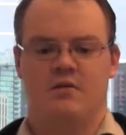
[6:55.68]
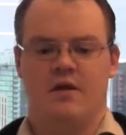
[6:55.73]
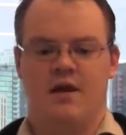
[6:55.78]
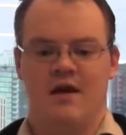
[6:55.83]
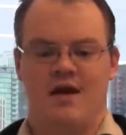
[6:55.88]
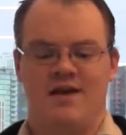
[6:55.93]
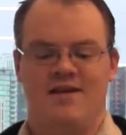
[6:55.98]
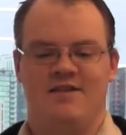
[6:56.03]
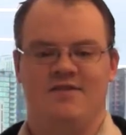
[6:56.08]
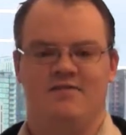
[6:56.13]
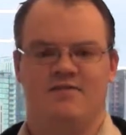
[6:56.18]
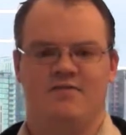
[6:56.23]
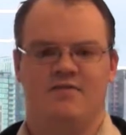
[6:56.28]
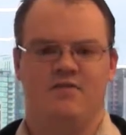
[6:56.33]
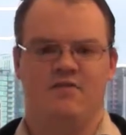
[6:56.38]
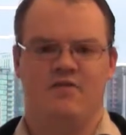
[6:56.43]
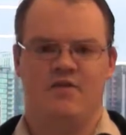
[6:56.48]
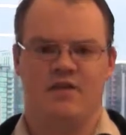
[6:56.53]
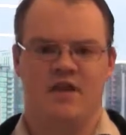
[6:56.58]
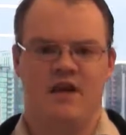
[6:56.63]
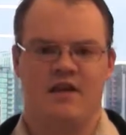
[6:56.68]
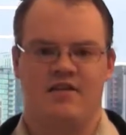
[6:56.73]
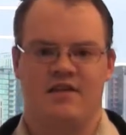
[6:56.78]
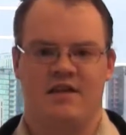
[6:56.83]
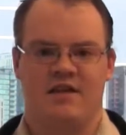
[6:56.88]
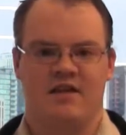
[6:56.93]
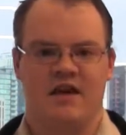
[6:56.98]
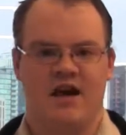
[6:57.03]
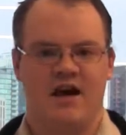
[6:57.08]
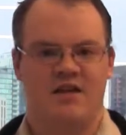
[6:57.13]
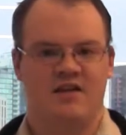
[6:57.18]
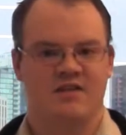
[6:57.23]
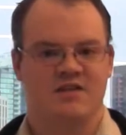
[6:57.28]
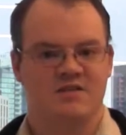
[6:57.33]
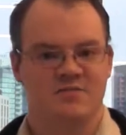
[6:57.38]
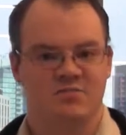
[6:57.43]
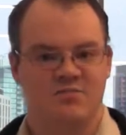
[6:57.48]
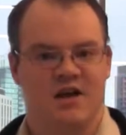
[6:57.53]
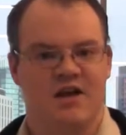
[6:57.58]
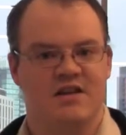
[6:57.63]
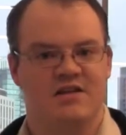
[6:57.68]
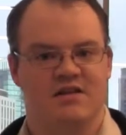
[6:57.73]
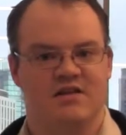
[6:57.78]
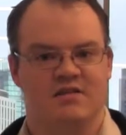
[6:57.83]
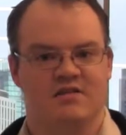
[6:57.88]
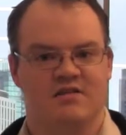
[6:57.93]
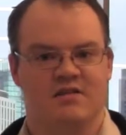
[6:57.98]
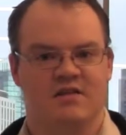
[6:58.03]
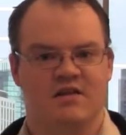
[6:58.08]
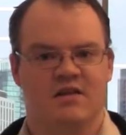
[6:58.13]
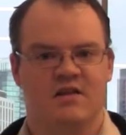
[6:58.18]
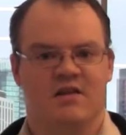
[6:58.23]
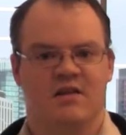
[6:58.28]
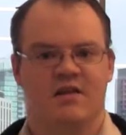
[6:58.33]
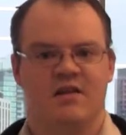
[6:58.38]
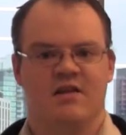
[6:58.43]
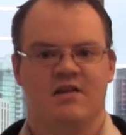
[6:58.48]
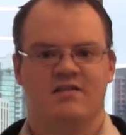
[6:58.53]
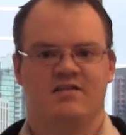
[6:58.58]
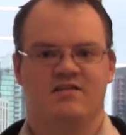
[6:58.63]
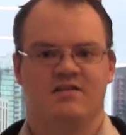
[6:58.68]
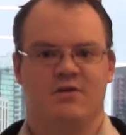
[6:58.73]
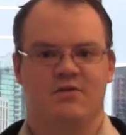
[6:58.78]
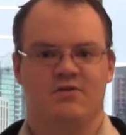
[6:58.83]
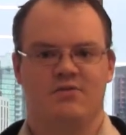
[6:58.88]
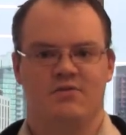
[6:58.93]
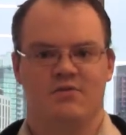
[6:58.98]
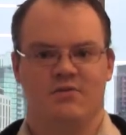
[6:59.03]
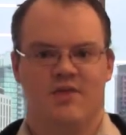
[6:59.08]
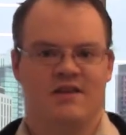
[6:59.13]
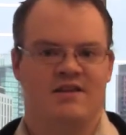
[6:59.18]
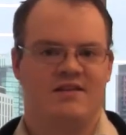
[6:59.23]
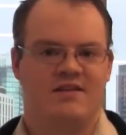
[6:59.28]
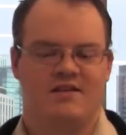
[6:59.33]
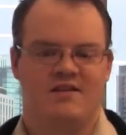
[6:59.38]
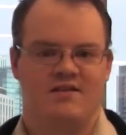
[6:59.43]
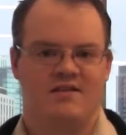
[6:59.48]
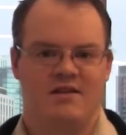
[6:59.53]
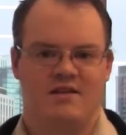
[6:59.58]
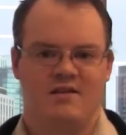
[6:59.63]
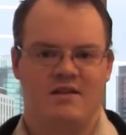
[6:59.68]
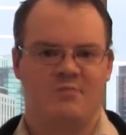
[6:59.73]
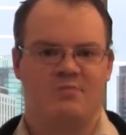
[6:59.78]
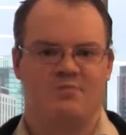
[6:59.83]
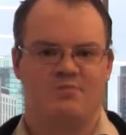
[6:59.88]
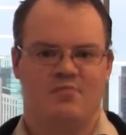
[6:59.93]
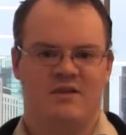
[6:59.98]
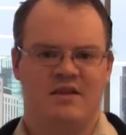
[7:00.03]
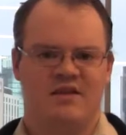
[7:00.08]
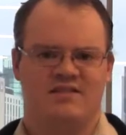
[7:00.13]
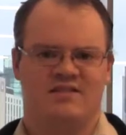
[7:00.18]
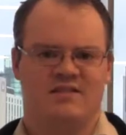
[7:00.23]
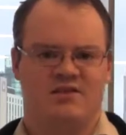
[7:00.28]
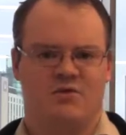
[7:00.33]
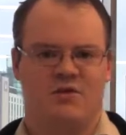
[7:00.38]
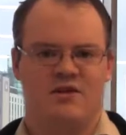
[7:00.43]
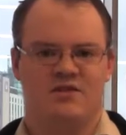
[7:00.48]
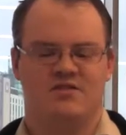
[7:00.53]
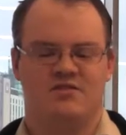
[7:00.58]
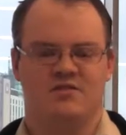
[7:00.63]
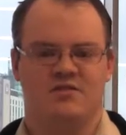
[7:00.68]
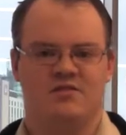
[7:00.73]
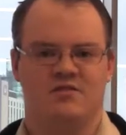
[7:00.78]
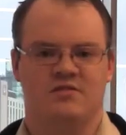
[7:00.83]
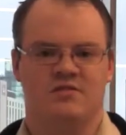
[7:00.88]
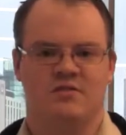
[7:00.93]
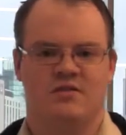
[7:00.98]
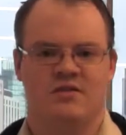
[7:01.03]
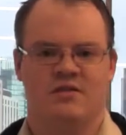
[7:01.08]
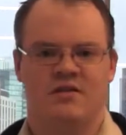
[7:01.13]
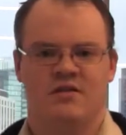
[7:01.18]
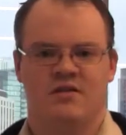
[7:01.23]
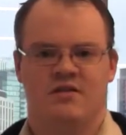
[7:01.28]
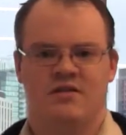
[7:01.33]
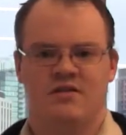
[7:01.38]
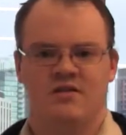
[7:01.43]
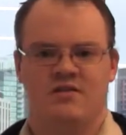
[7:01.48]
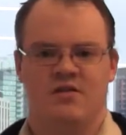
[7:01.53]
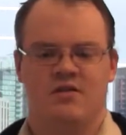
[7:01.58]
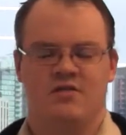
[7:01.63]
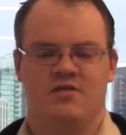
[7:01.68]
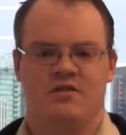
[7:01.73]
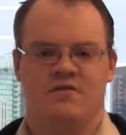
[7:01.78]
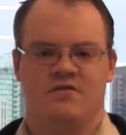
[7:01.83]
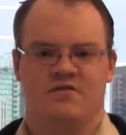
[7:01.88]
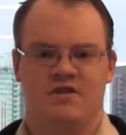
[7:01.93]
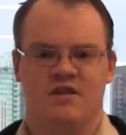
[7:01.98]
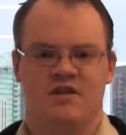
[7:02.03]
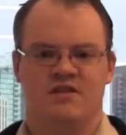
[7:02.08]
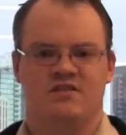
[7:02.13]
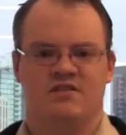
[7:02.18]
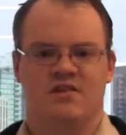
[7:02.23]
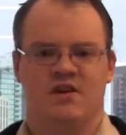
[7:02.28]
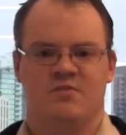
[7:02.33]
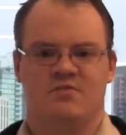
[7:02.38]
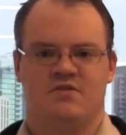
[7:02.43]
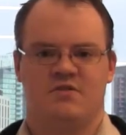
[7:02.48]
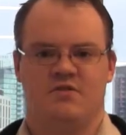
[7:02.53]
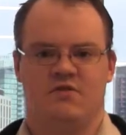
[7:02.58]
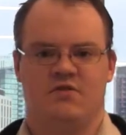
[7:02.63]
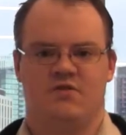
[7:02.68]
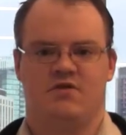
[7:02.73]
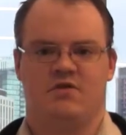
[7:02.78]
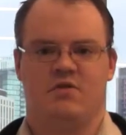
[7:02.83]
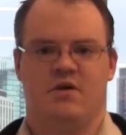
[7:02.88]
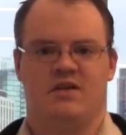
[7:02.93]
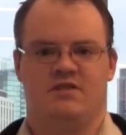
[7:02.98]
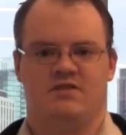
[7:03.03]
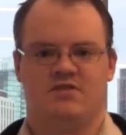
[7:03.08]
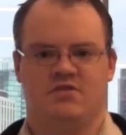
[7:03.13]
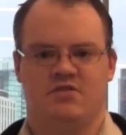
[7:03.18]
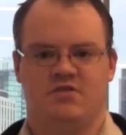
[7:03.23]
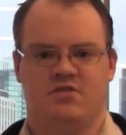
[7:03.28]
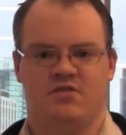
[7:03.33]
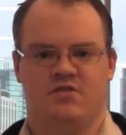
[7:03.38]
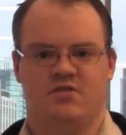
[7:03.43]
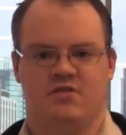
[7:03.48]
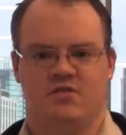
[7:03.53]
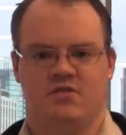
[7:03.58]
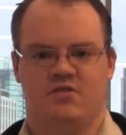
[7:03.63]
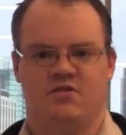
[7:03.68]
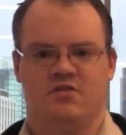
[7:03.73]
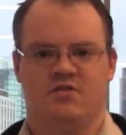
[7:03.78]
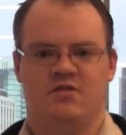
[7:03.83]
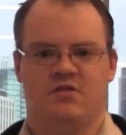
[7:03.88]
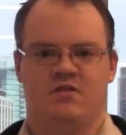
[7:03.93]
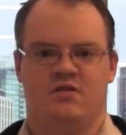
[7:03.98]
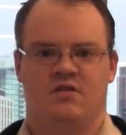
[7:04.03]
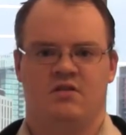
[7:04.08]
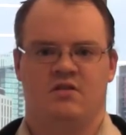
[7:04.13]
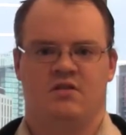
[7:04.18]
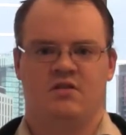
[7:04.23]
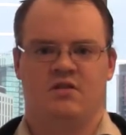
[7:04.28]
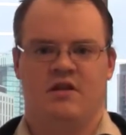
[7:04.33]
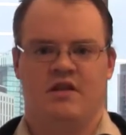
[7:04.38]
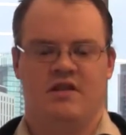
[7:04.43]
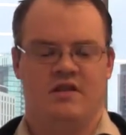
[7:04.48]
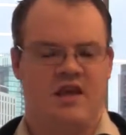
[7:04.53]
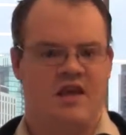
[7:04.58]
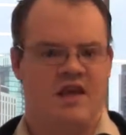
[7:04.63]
and for that they can't explain it. So that begs the question, if these types of earthquakes occur, and they